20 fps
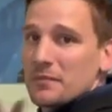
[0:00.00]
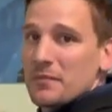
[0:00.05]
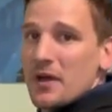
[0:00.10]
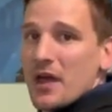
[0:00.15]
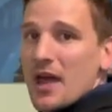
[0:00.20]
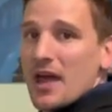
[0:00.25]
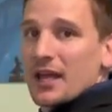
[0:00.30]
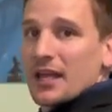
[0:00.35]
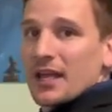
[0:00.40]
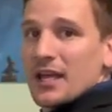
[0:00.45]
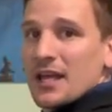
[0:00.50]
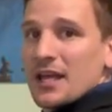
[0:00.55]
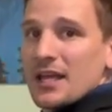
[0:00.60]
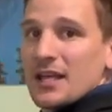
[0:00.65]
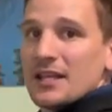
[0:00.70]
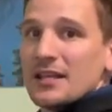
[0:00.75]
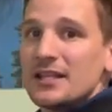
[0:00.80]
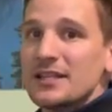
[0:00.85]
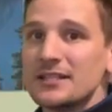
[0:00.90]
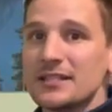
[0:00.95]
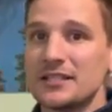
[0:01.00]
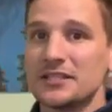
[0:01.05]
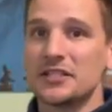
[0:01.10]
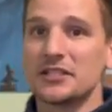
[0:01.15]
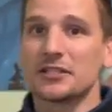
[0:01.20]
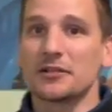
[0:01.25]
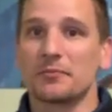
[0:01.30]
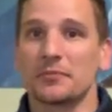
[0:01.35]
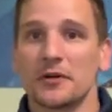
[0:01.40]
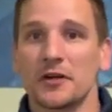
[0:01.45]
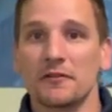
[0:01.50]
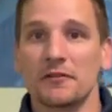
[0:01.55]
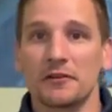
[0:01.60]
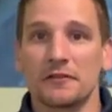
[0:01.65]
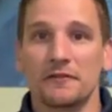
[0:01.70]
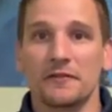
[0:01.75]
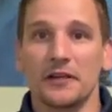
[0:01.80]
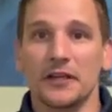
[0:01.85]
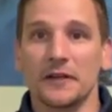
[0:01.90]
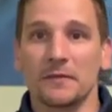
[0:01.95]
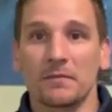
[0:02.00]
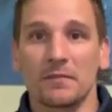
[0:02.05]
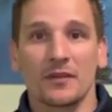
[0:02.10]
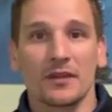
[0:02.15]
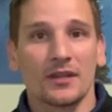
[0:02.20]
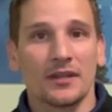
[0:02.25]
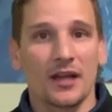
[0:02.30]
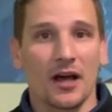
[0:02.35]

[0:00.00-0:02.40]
back. This is just a perfect fit.